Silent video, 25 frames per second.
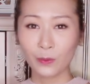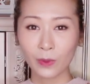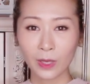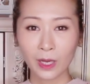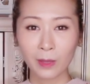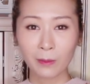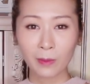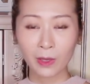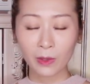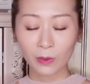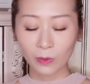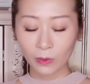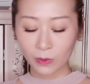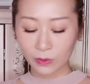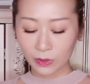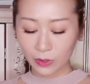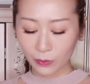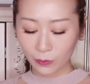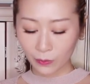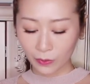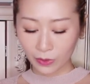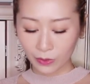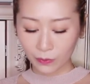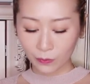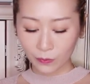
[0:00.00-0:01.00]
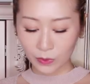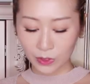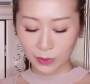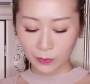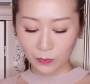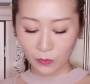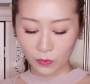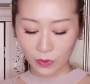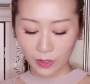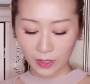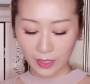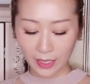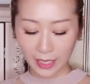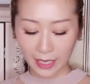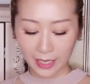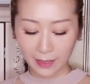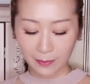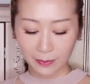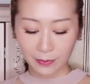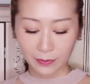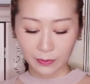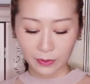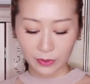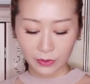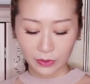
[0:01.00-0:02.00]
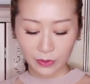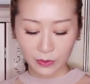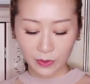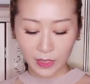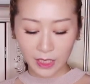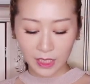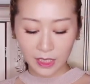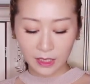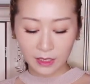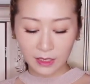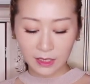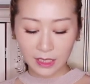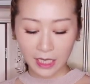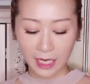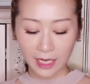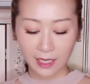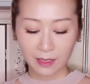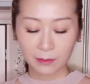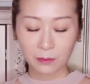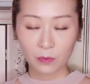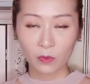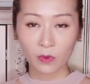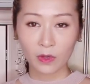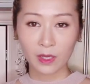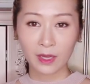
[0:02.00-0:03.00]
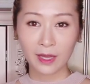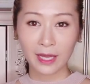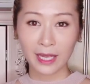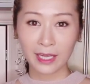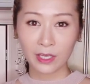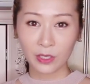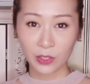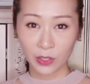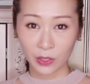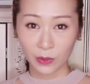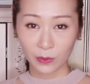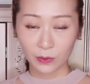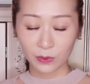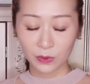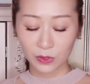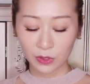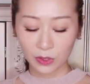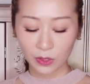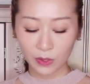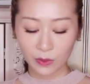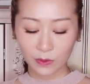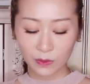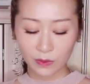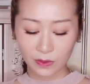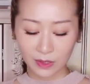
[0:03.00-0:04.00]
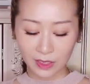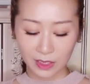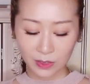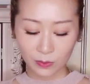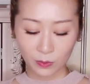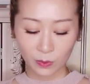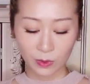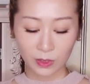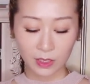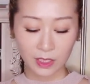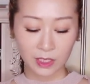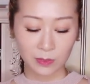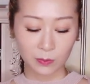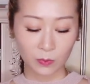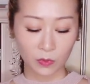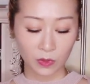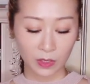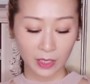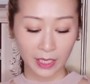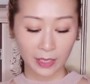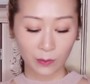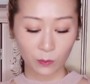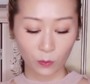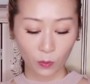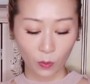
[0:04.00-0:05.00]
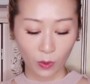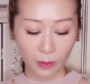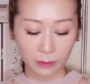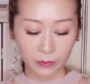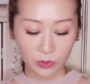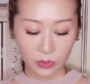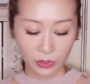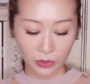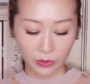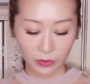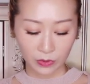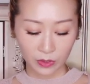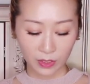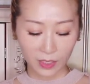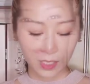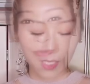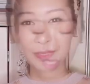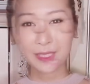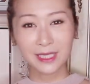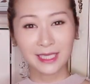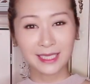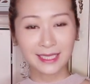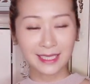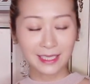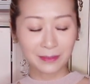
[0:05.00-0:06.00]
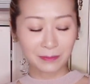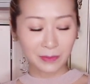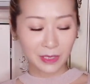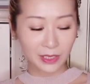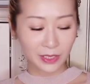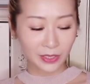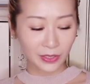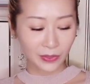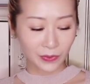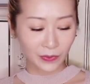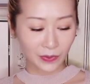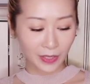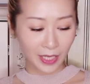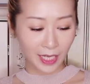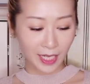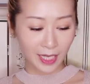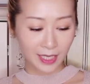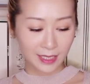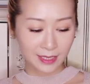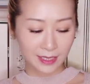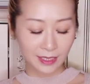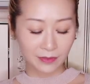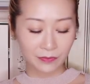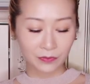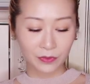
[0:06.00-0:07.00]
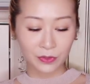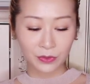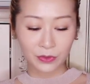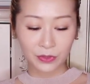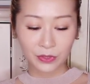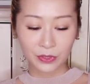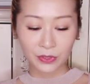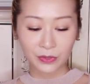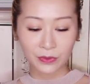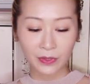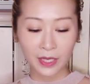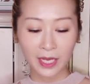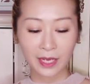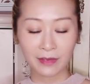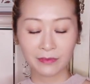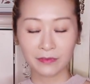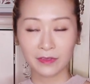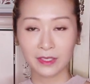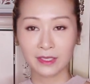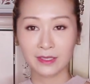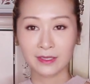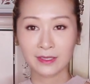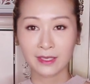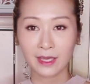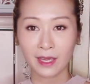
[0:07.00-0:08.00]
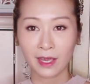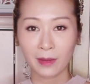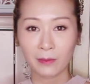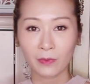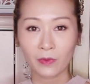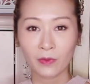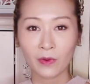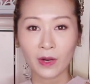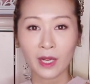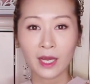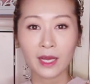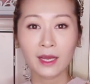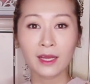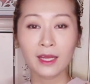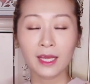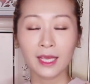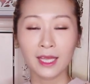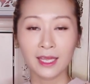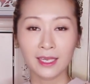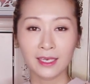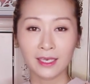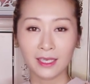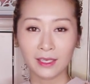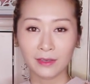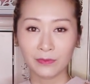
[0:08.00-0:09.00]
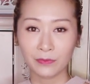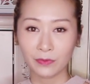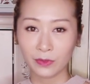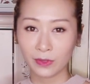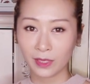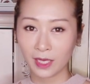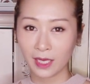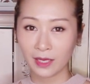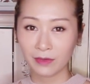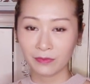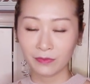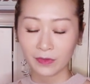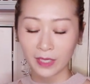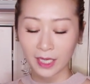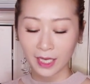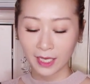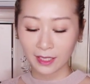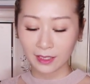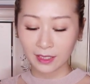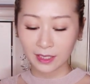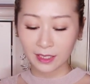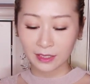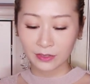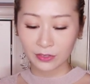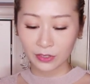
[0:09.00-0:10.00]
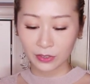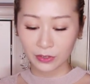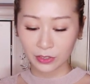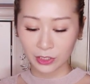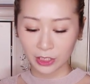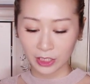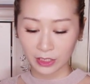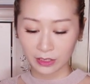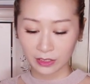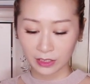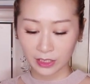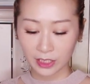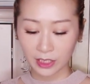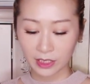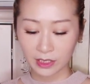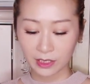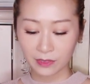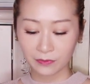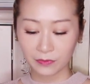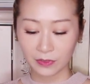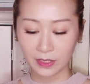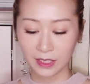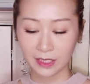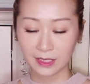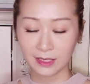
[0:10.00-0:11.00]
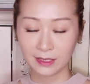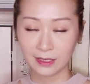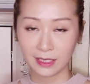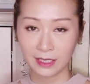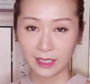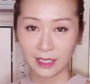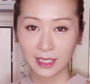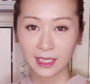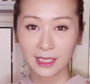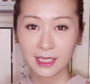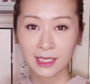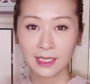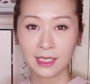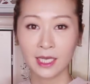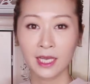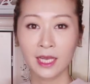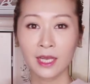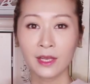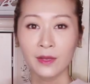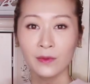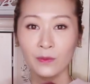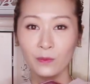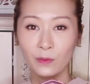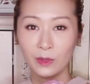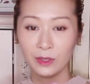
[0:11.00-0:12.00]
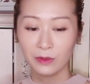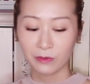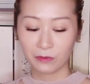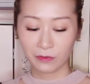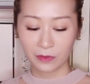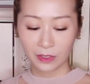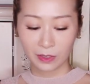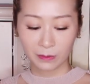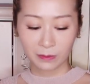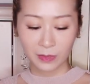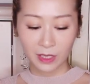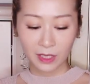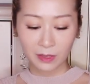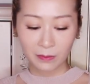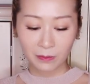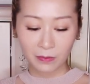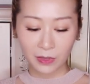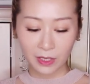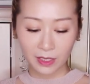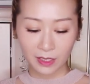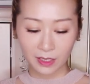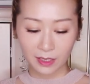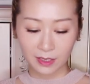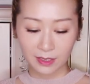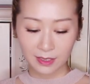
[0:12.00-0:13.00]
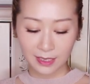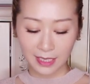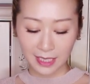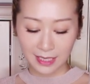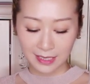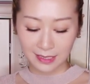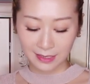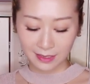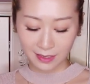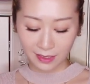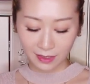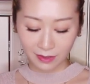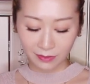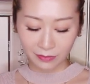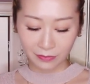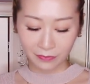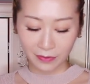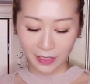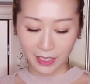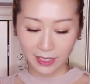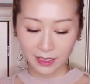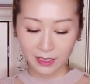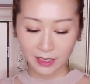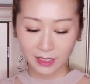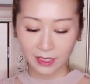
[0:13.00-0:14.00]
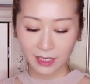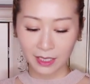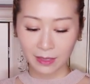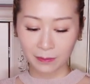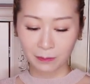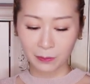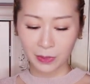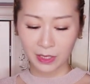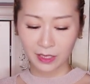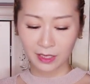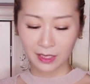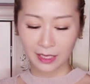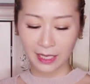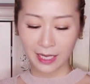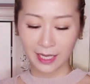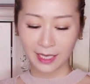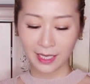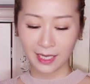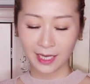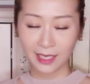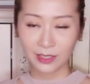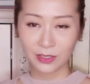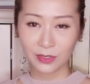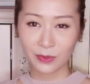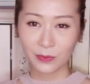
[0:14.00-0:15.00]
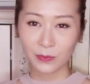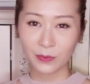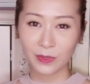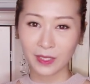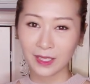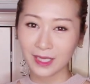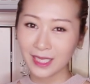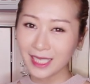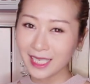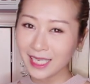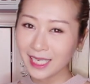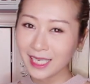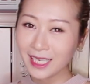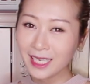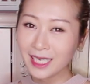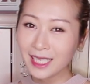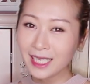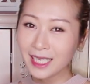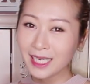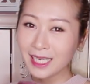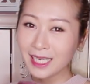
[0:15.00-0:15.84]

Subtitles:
where my older one was more like bluish and more like cold toned. This one is more like warm toned. Please let me know, guys, if you do have this camera and if you have any suggestions for the settings when filming, because I still find it a bit like I don't really